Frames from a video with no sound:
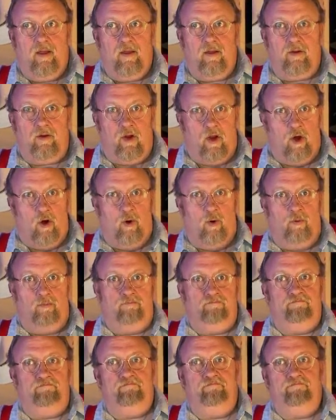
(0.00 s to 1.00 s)
No,
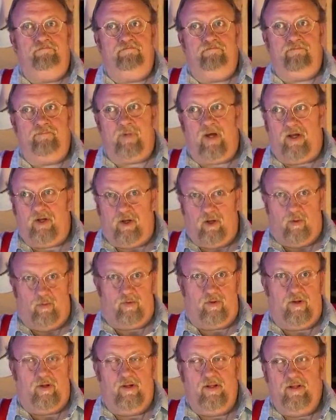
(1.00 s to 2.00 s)
I don't,
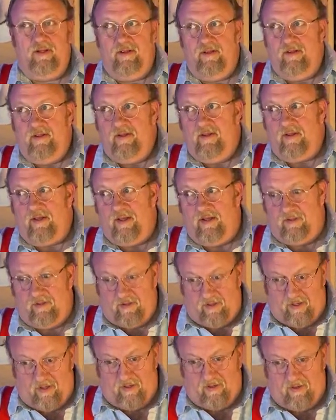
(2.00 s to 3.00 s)
and
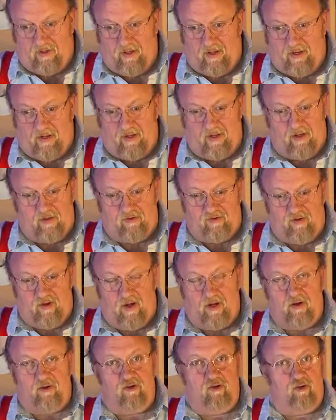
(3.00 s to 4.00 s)
and uh, it's
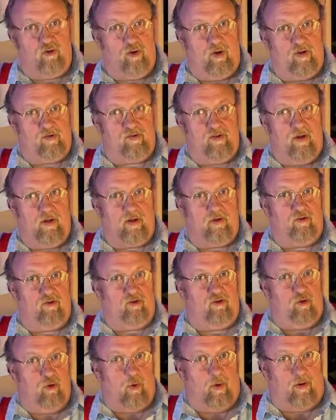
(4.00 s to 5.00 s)
not a ch it's not a
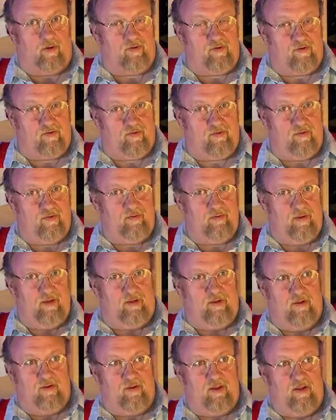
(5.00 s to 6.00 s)
choice. It
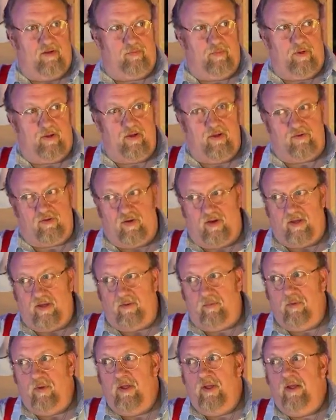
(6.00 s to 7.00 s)
it's because
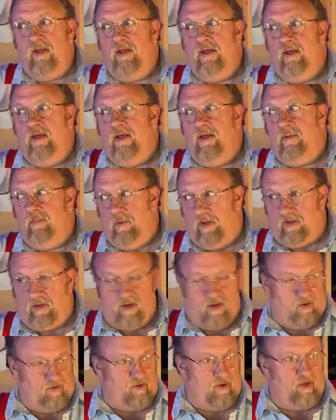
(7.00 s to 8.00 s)
I
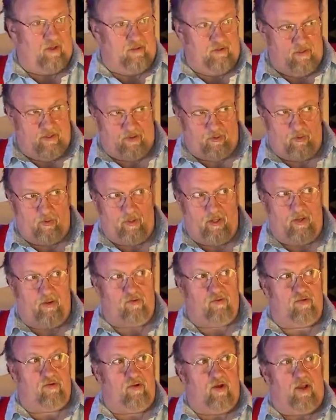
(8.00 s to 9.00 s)
because I literally
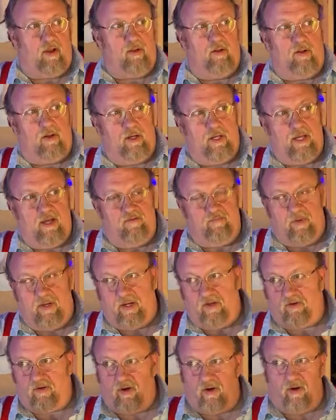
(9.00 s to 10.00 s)
cycle. I have my
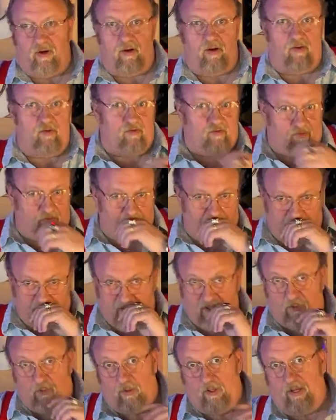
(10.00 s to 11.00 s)
guitars
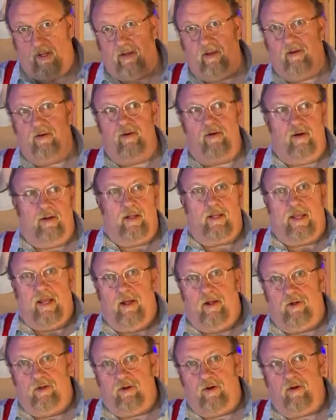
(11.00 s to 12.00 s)
literally on a
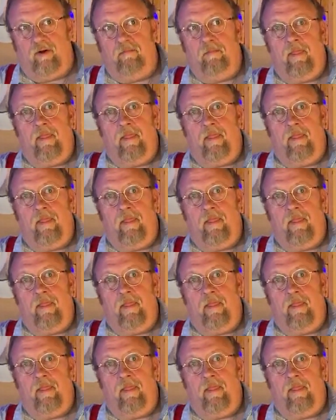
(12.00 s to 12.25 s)
calendar,